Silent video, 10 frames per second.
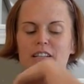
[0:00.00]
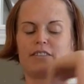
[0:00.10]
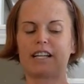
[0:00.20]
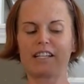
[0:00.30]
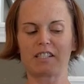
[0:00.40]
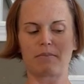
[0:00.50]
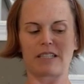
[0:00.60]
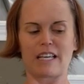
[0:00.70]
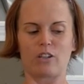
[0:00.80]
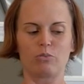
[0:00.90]
Nice big
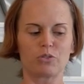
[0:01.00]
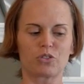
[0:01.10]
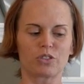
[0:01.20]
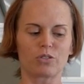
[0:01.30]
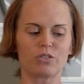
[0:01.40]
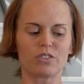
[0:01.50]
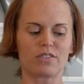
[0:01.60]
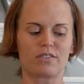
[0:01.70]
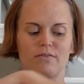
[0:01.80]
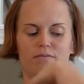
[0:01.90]
elbow
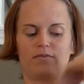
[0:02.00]
circles.